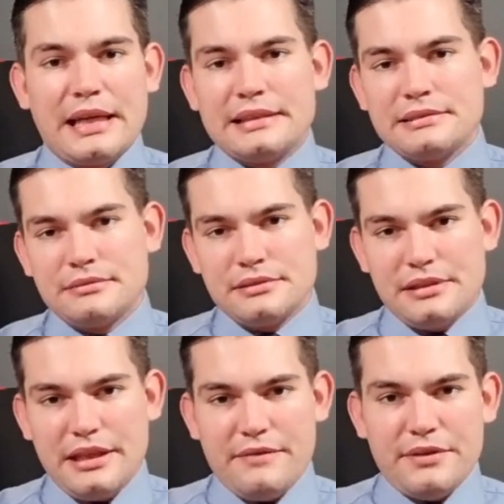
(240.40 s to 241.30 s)
that
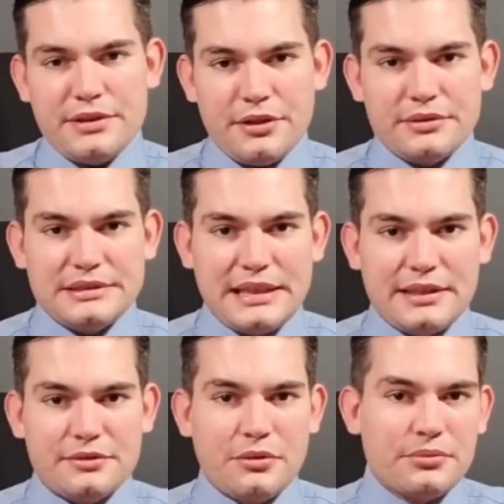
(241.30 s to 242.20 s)
even though the
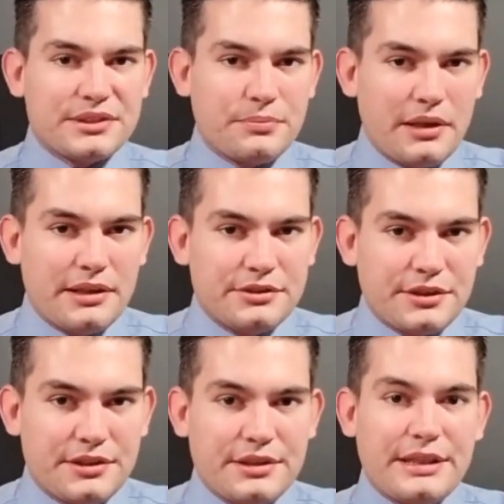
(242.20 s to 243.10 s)
death toll was
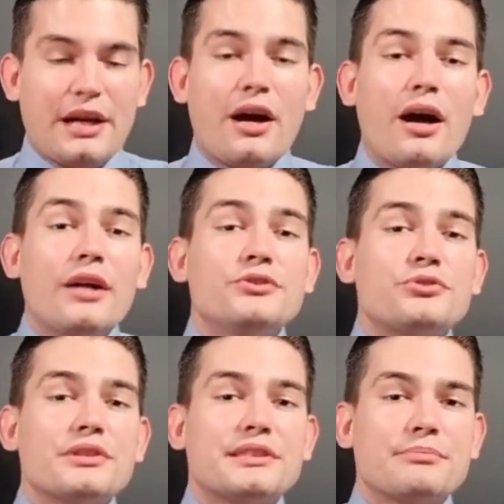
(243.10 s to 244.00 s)
130,
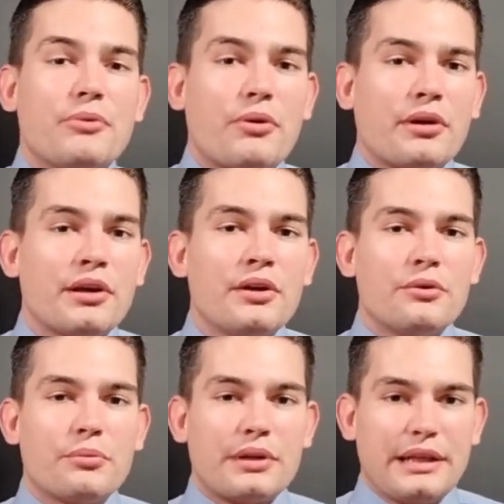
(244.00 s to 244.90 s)
hundreds more
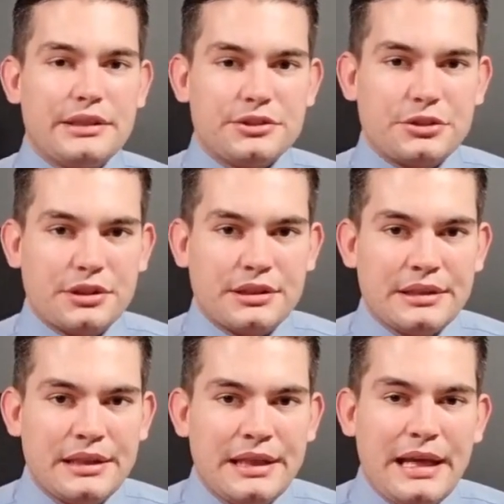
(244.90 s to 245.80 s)
were injured,
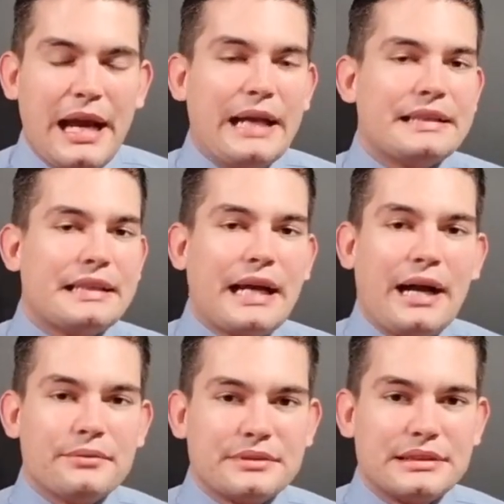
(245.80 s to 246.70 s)
and
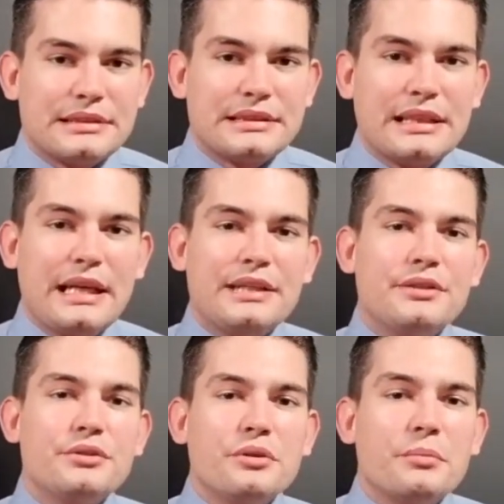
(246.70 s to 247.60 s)
countless, an
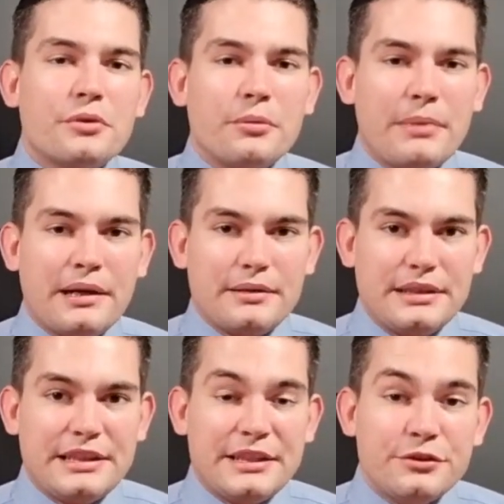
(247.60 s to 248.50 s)

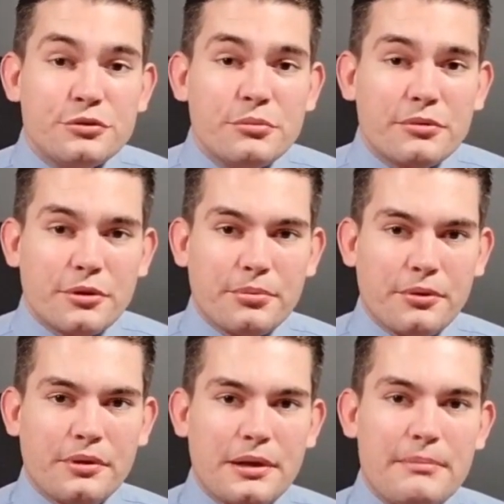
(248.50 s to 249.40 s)

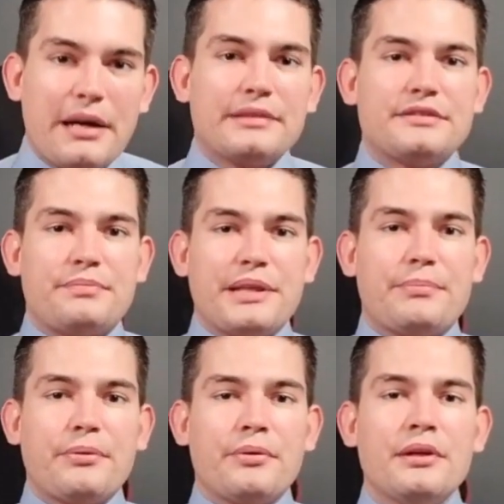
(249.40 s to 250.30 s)
innumerable amount of
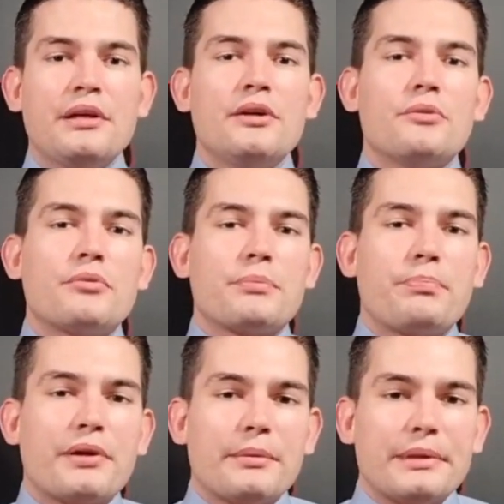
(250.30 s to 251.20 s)
people were
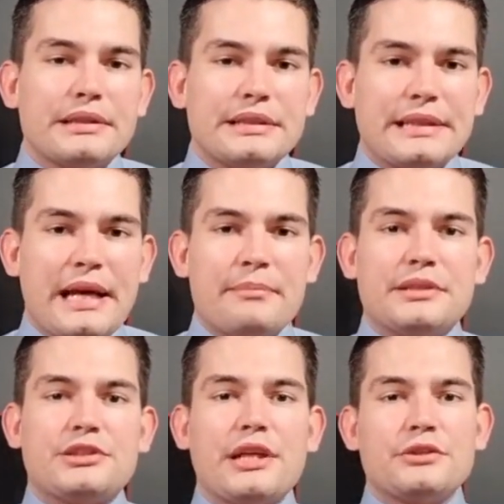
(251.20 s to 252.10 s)
permanently
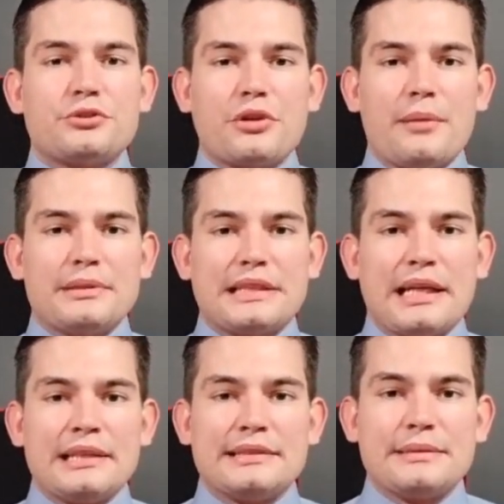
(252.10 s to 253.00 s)
damaged and
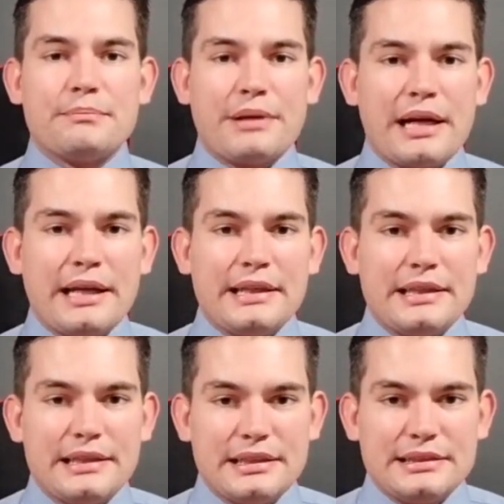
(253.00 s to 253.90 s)
traumatized by
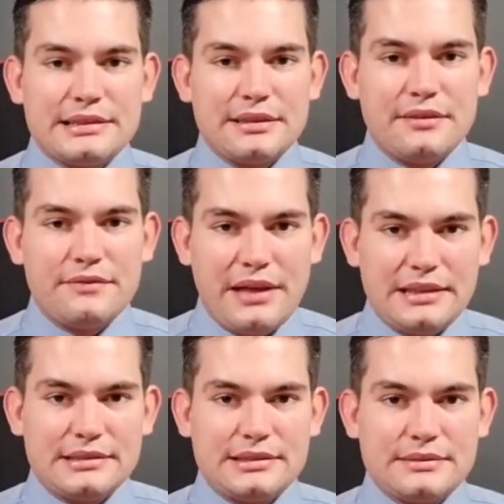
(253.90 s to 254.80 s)
these
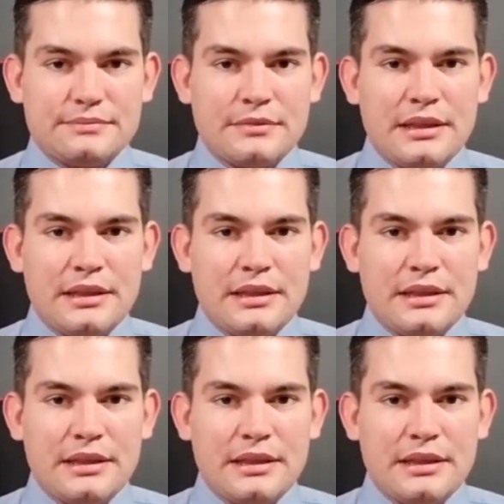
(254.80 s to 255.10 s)
events.